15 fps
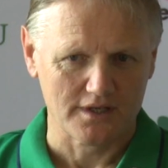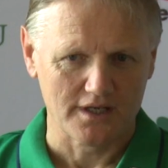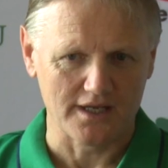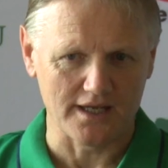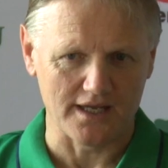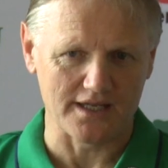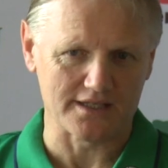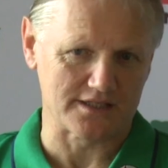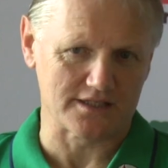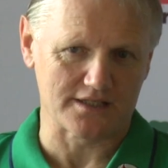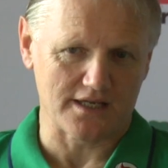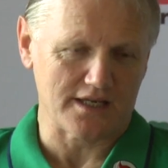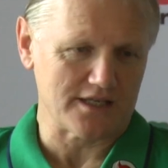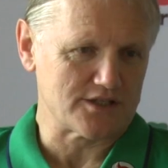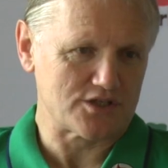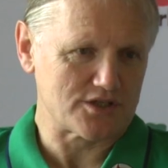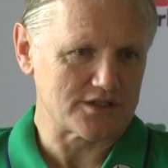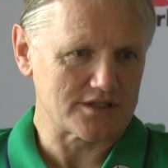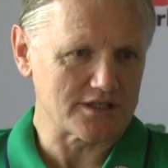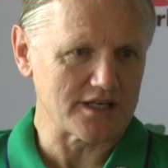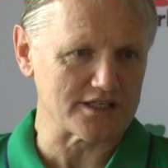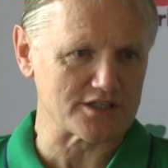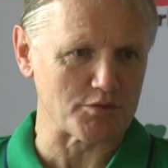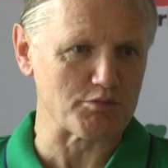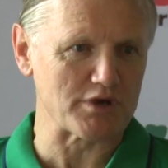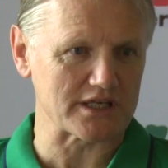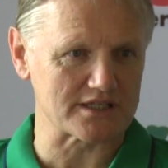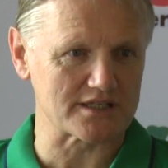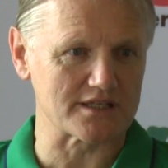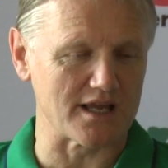it, it's it's it's a
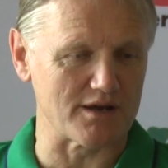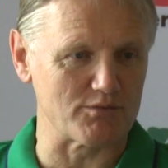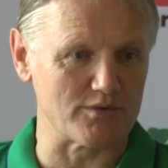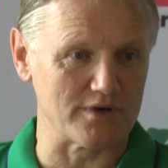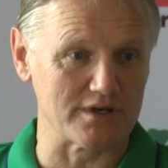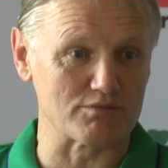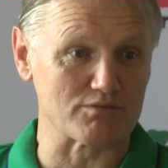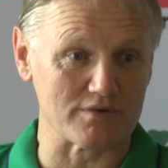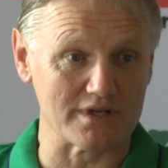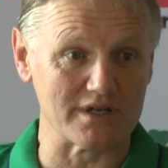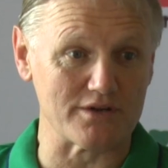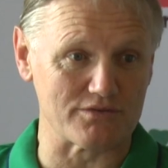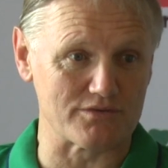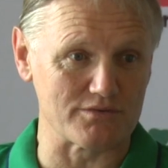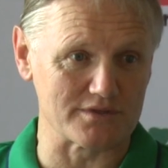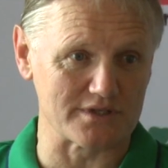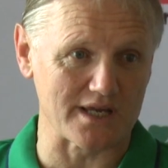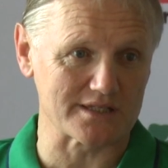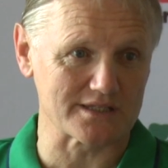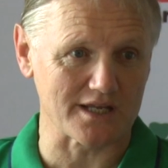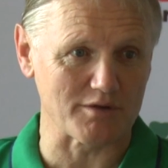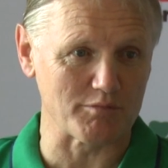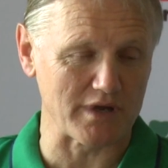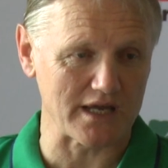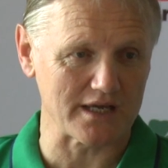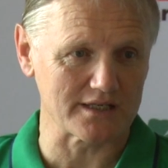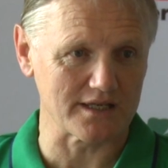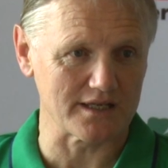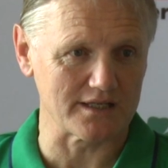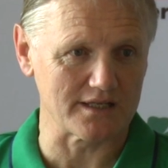mix that we're really enthusiastic
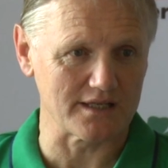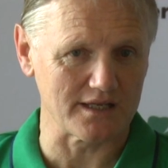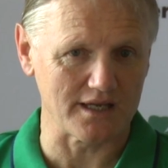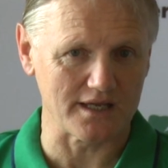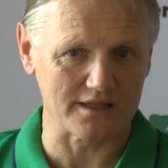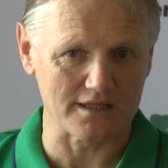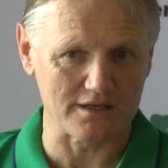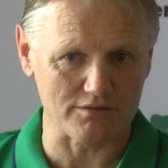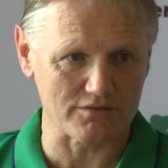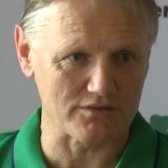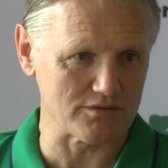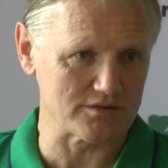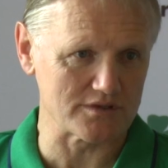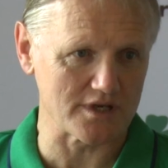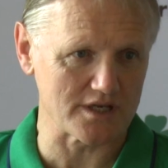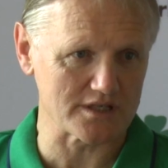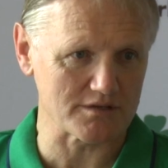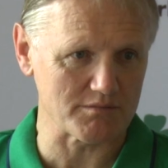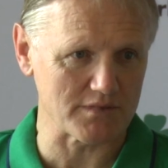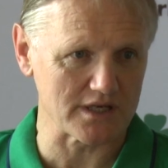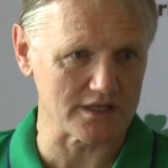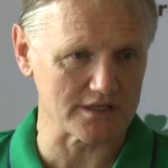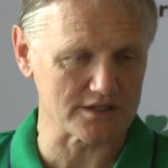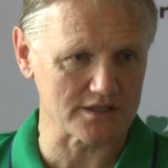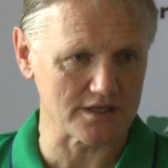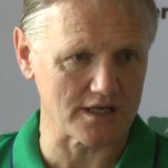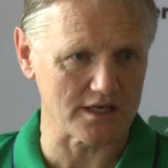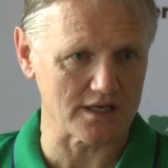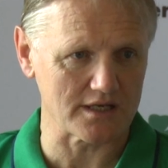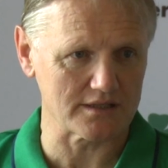about, and and their enthusiasm has
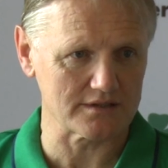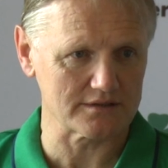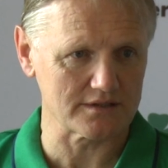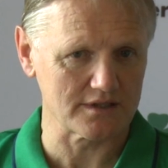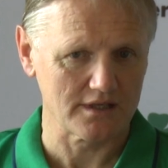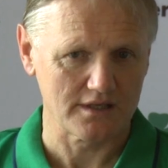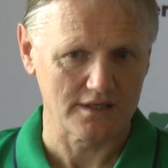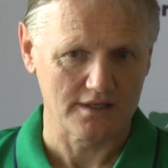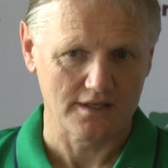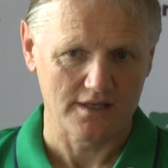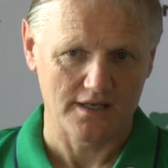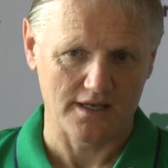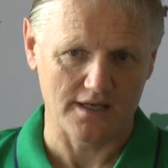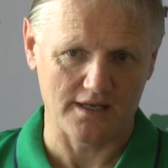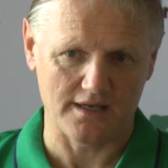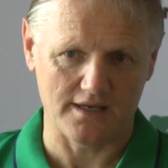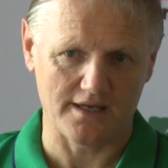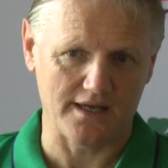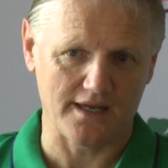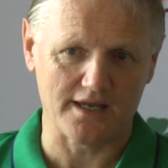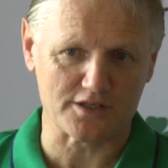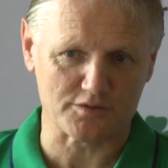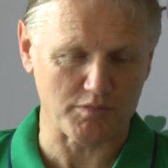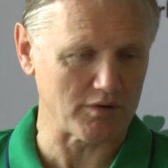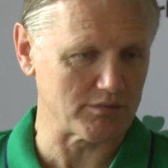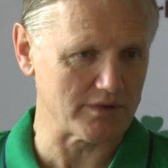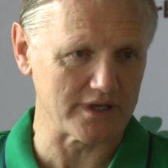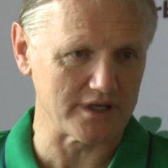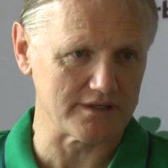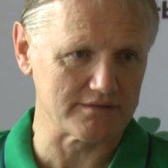uh, has
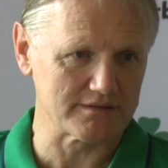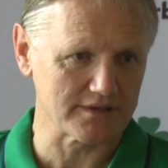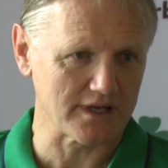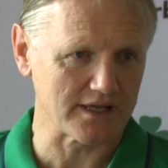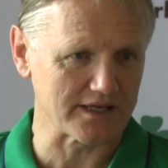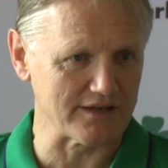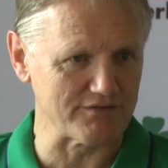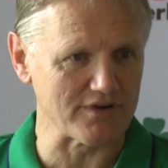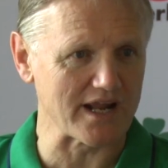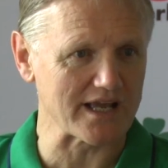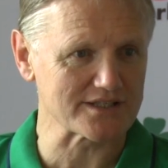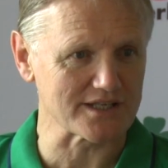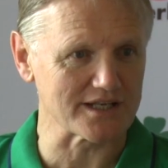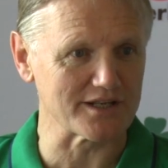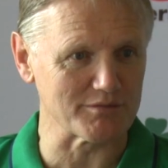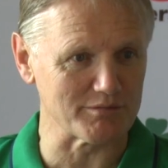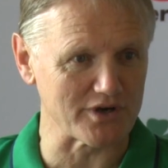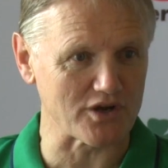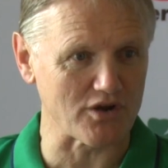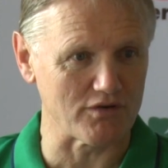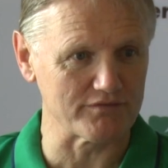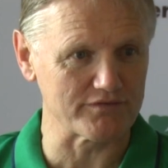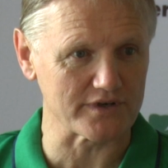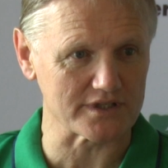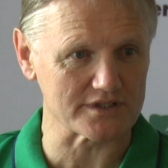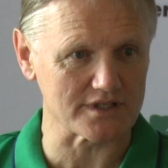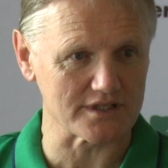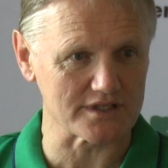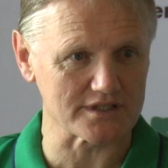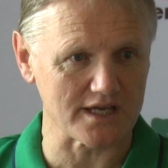probably given us a little bit of
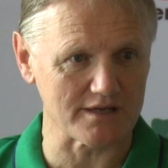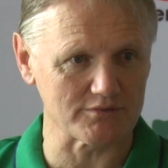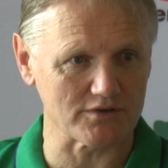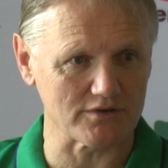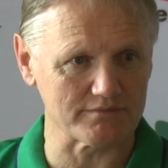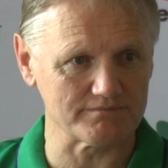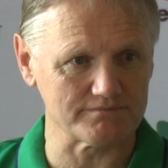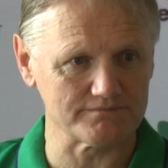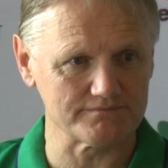confidence at the same time.